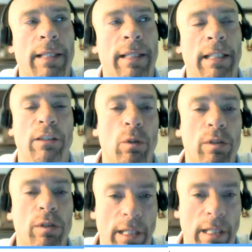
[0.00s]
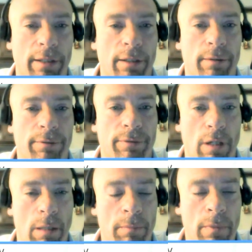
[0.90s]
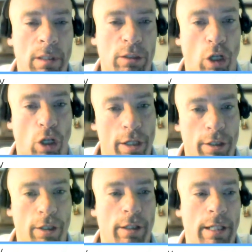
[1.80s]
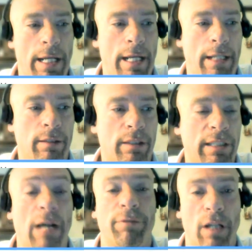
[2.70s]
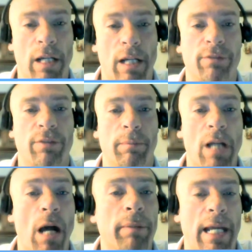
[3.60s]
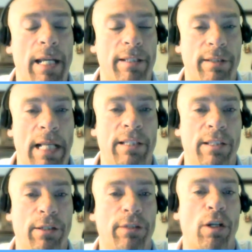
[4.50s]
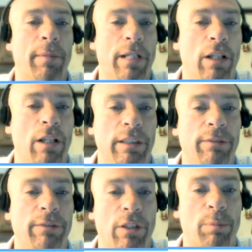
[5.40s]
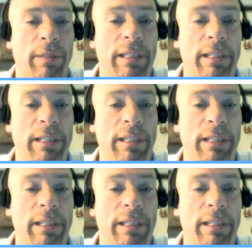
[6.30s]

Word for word: I think Node Slayer from Charter and Scott Flux from Comcast, that's their terminology for their